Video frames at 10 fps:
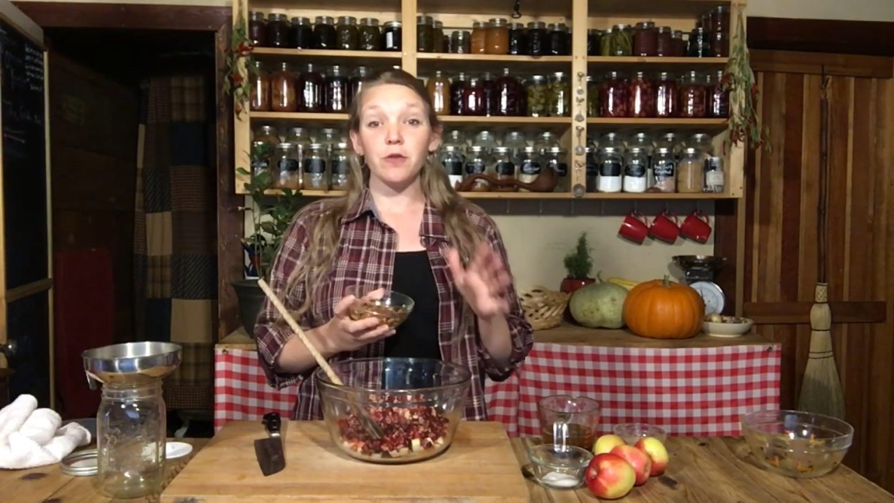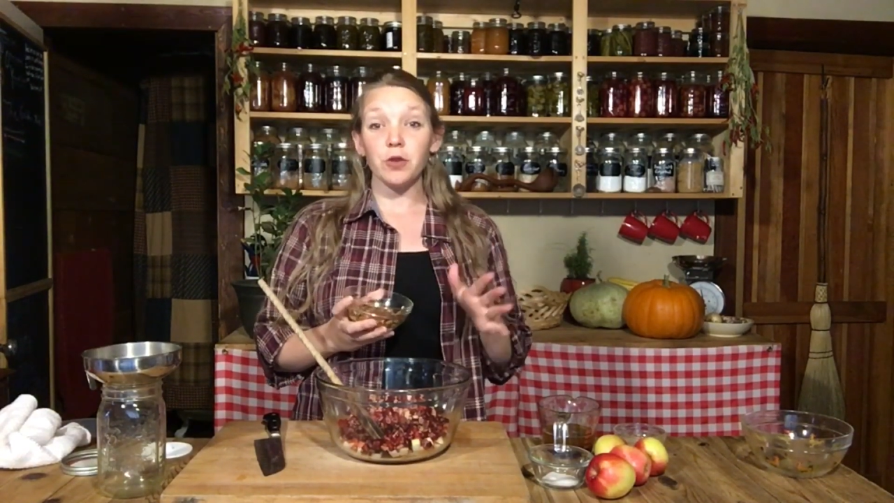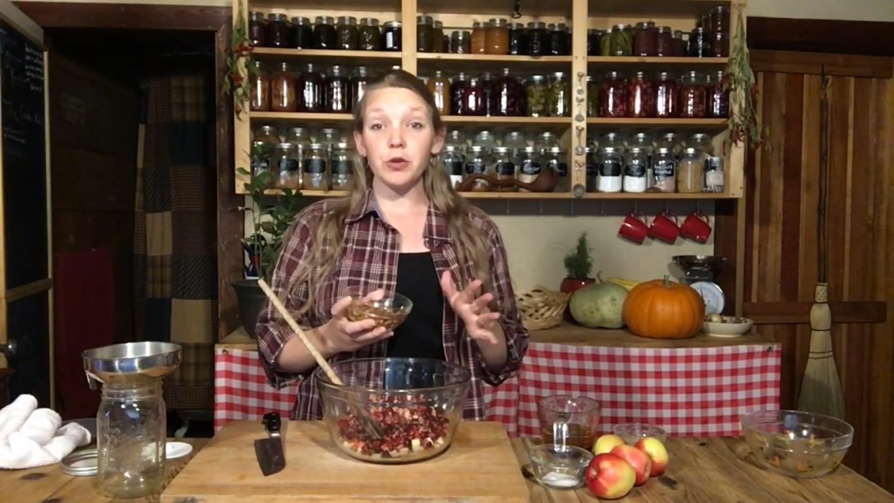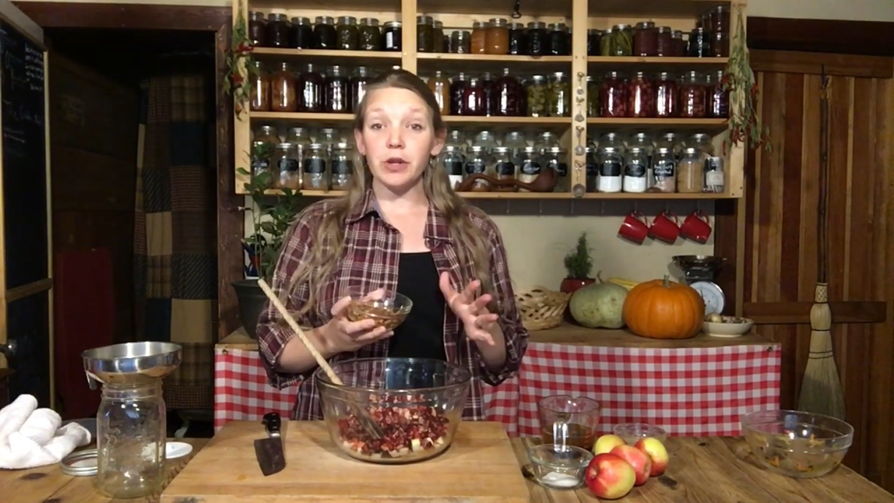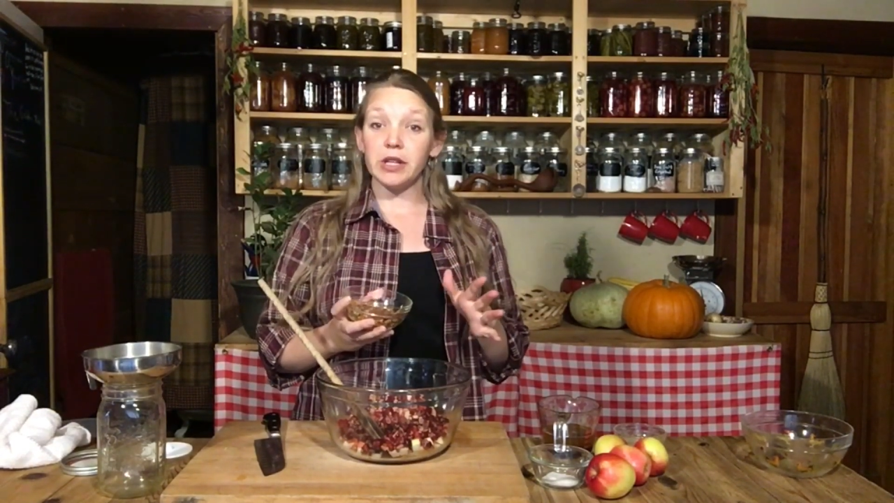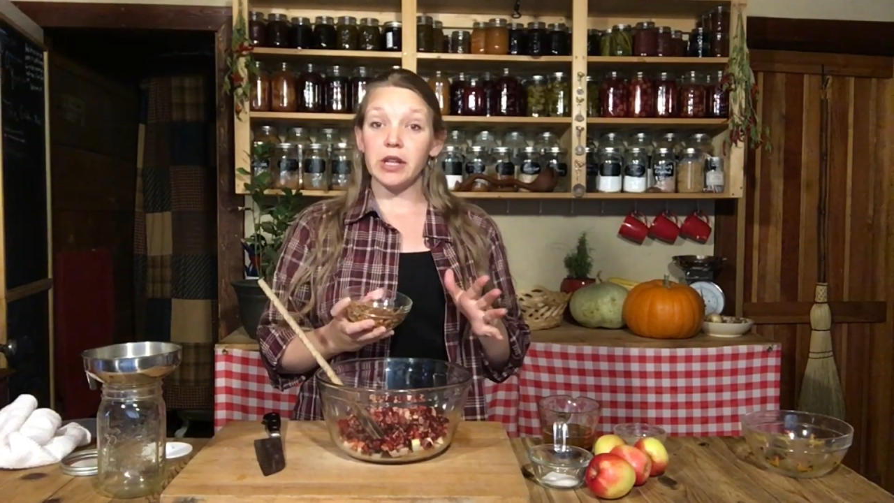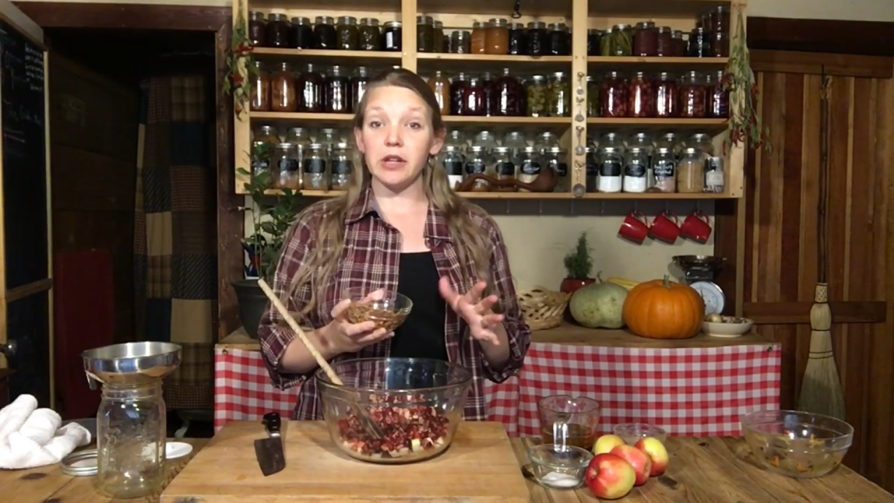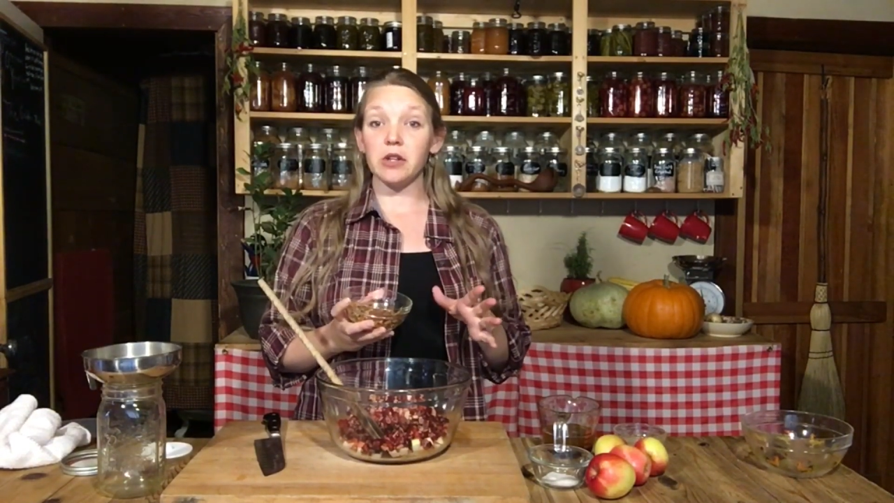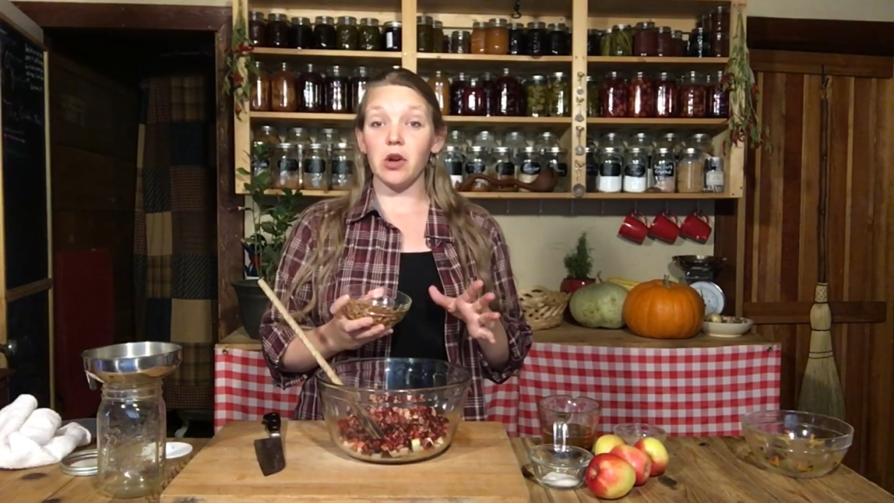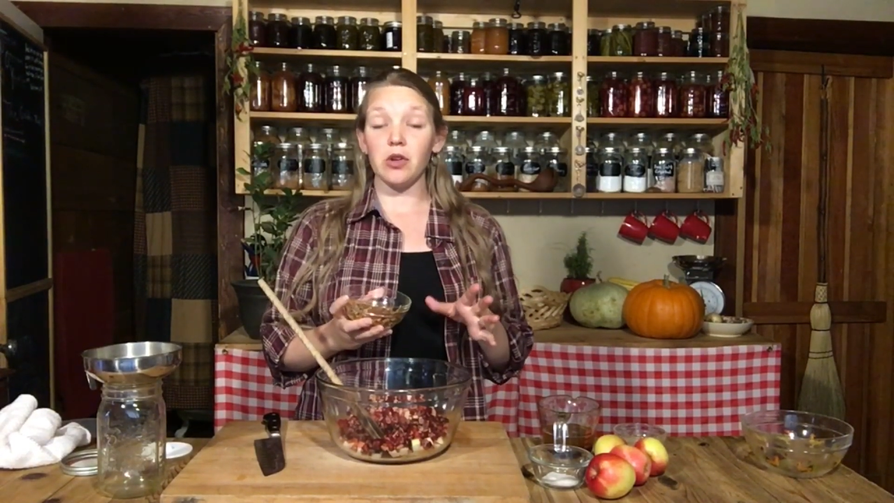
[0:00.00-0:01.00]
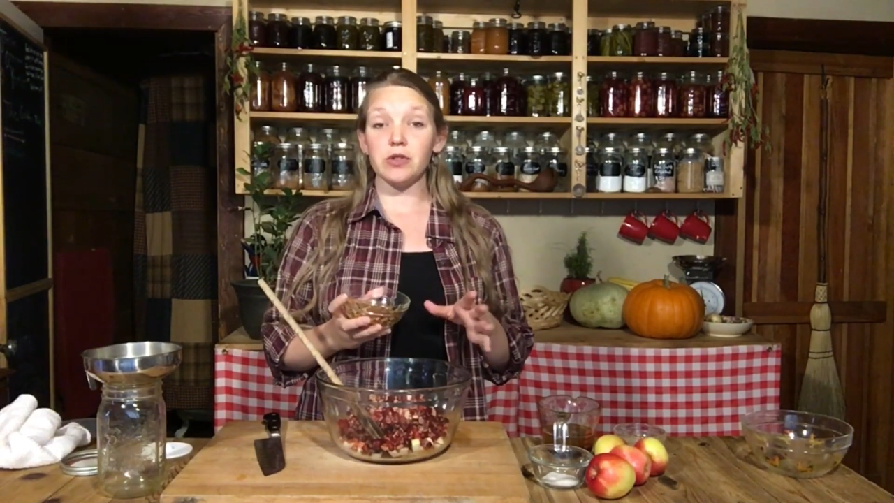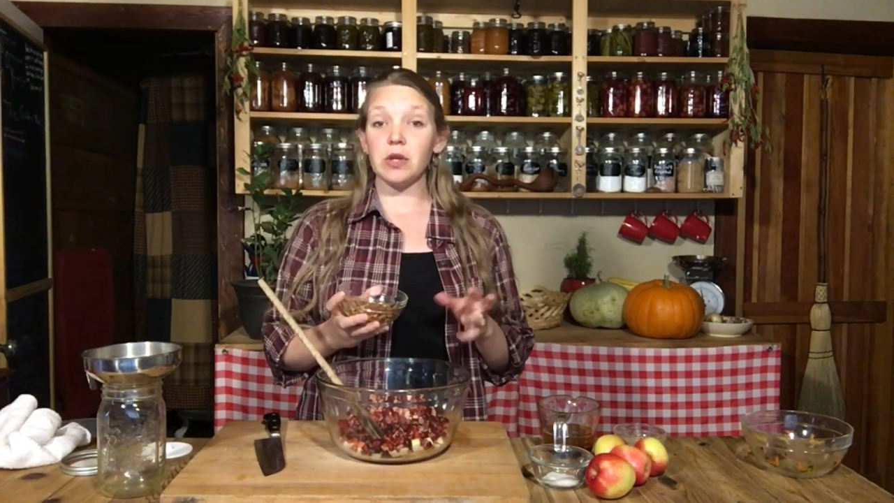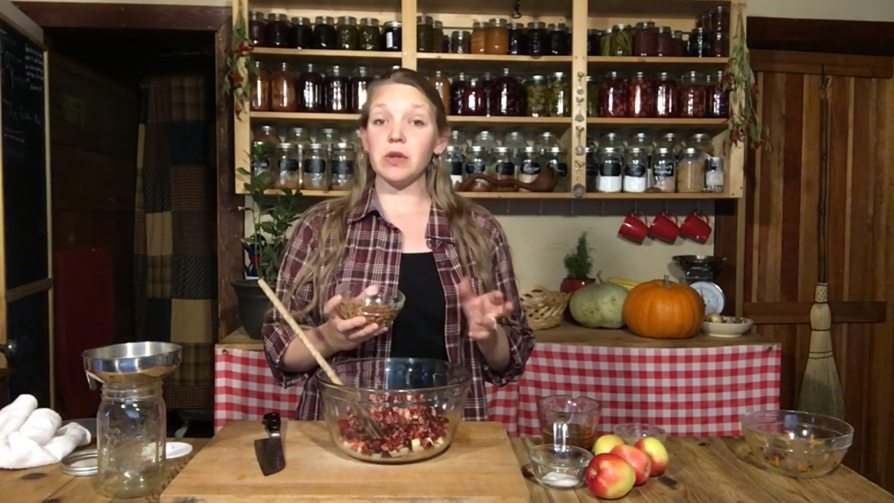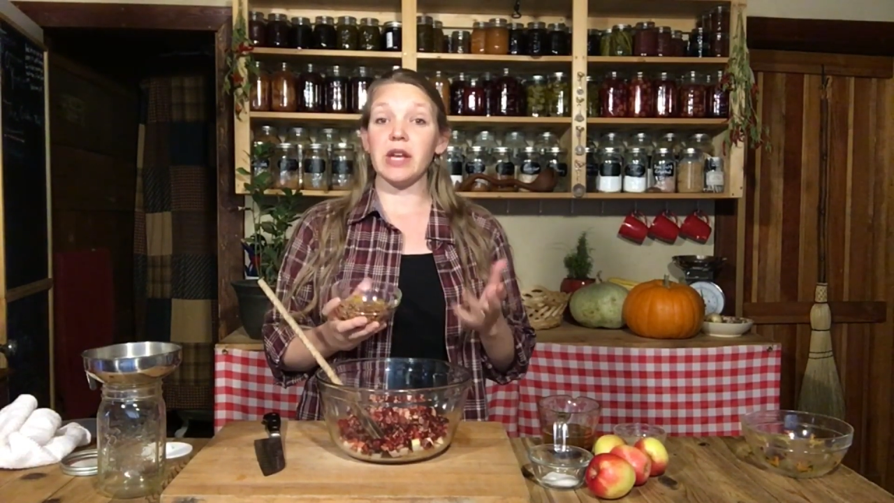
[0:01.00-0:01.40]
fruit in here also,